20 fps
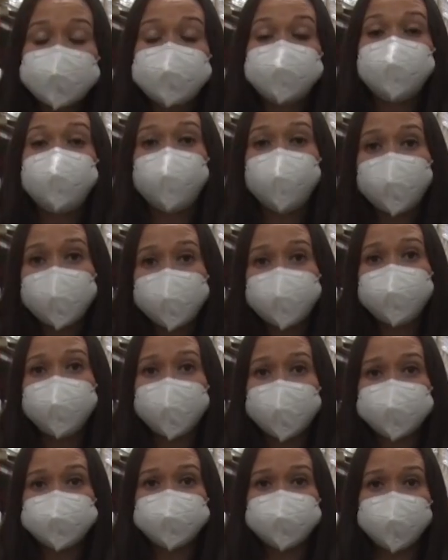says pre
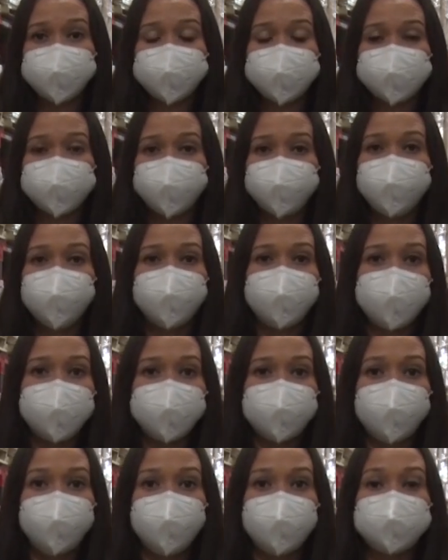pandemic, the food
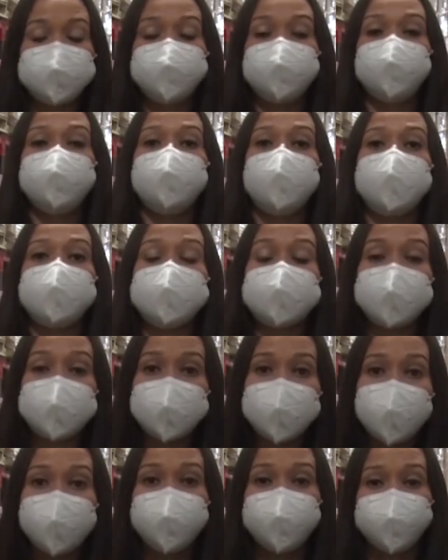bank was providing
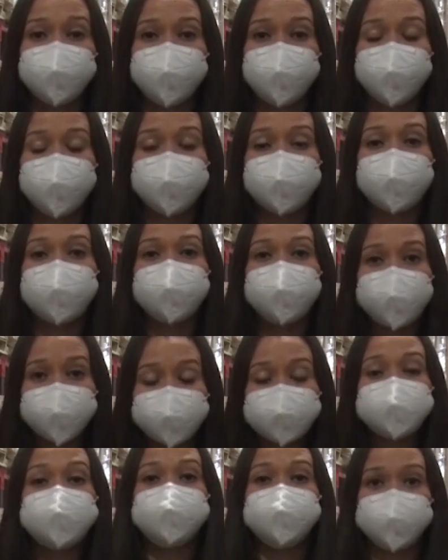enough food for
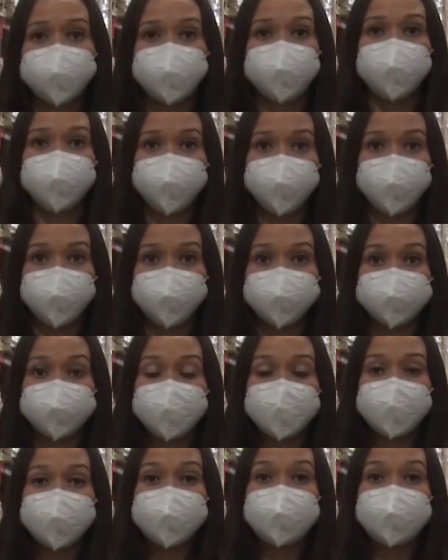50 million meals.